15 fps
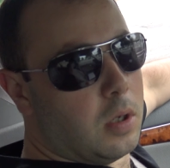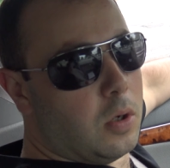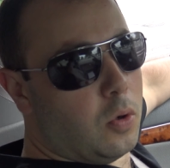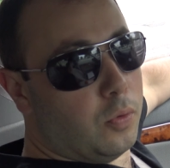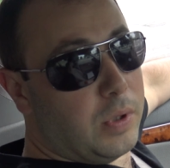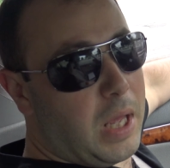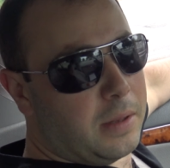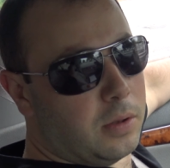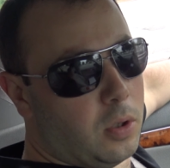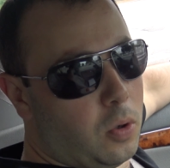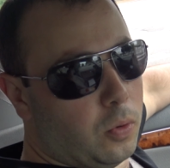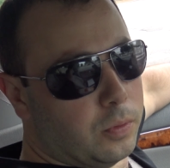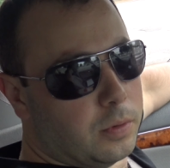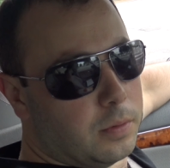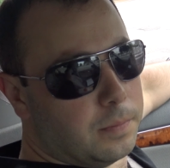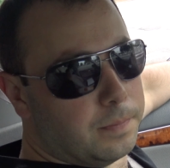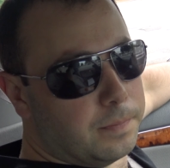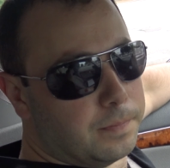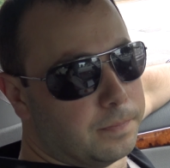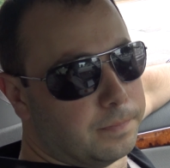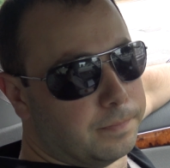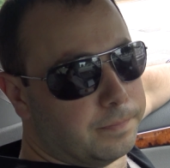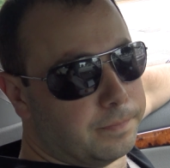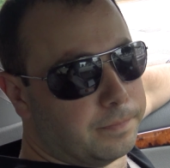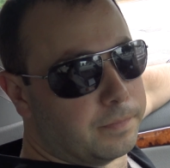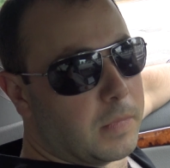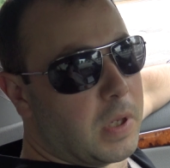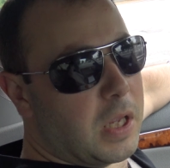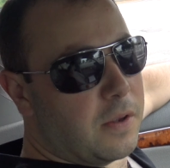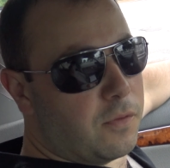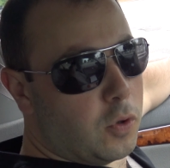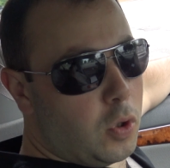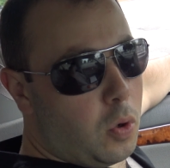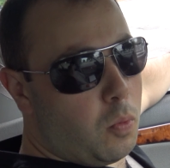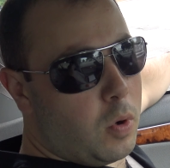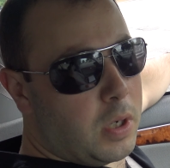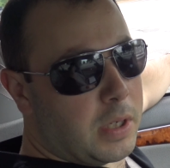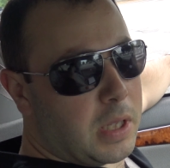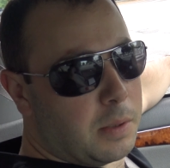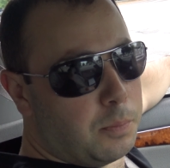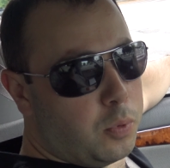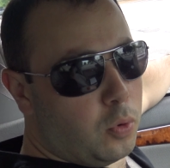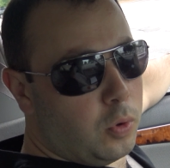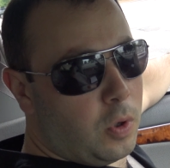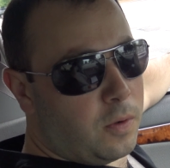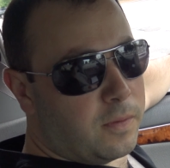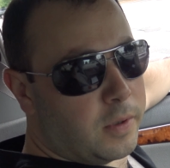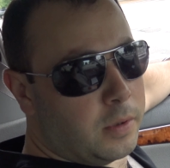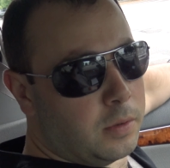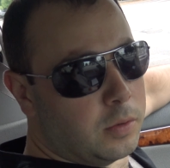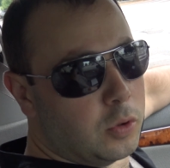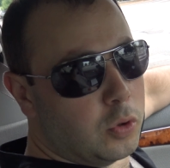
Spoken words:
On that note, if you don't want to get pulled over,